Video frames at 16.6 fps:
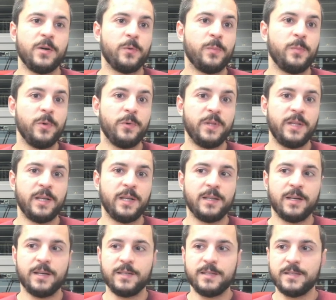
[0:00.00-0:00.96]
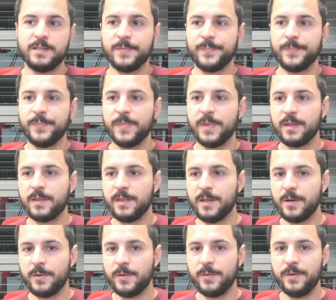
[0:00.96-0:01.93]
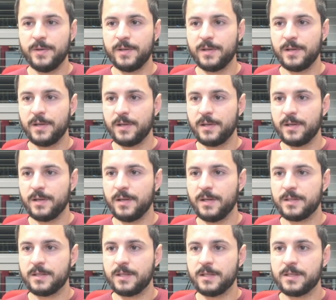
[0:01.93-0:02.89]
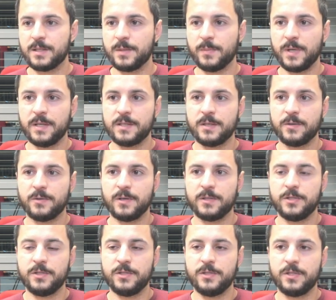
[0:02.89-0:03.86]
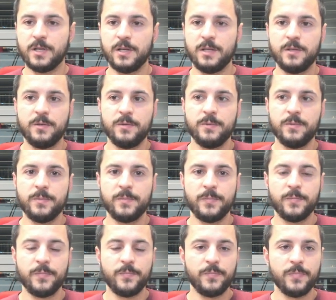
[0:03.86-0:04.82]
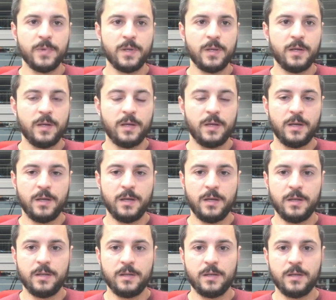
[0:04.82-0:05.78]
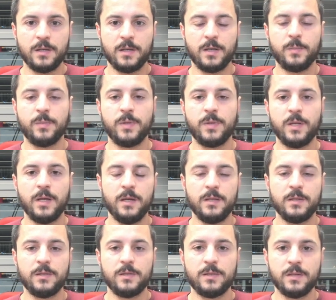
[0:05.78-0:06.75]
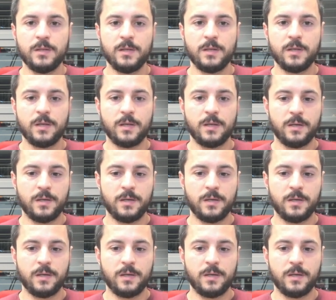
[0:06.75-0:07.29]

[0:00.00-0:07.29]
please help me with that, guys. Now, let's customize our channel and update